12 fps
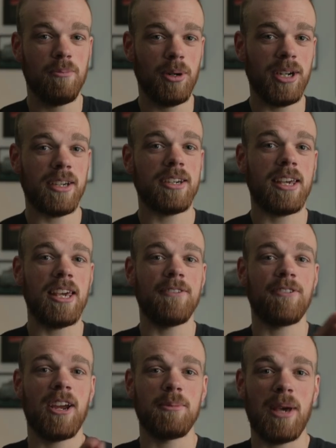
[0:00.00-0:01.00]
putting a
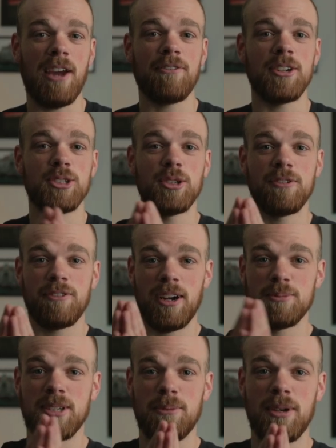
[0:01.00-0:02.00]
keyframe every two
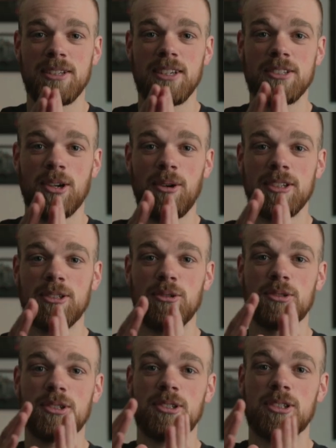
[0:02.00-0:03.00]
frames, that means it's going to
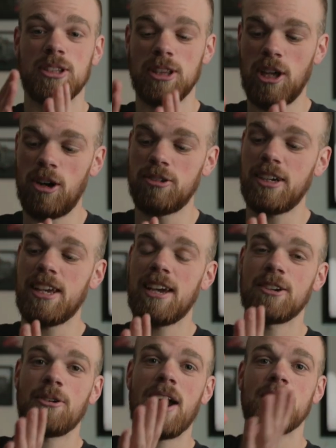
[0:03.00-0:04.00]
slowly
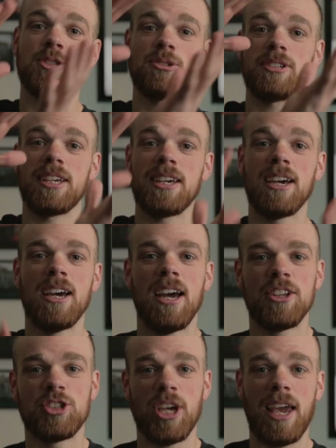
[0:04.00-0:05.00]
and gradually
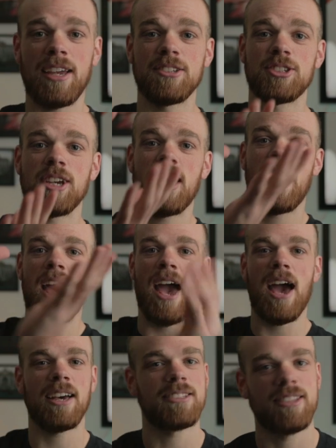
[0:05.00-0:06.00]
change
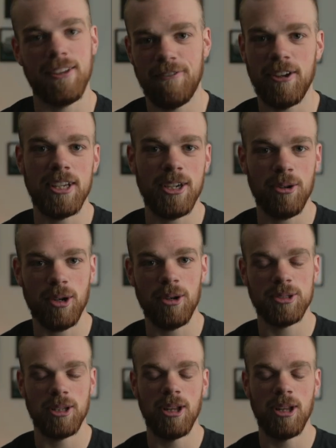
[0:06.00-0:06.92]
as the video goes